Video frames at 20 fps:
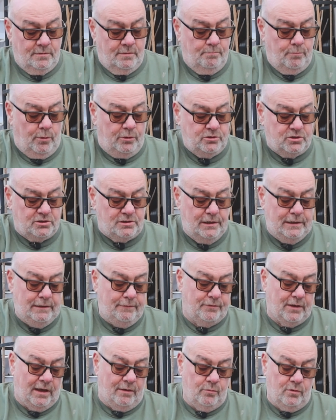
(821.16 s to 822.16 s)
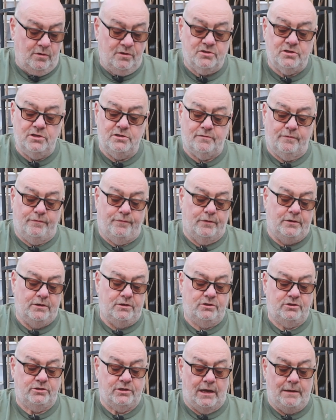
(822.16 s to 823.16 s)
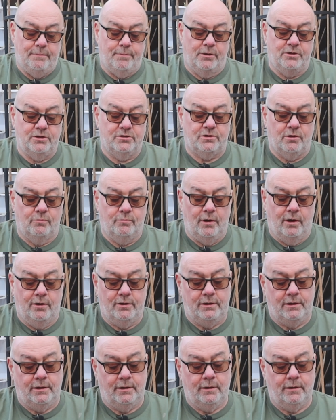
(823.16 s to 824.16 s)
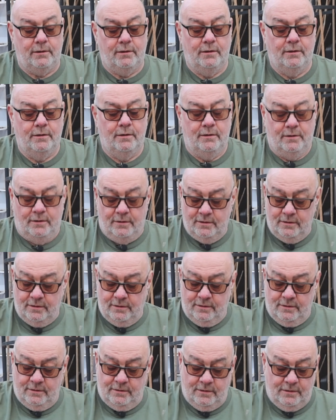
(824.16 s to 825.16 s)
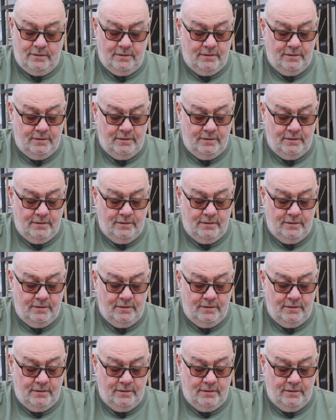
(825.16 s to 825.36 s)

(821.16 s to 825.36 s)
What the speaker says: Might just leave that one because he's a funny shape, I just don't like it.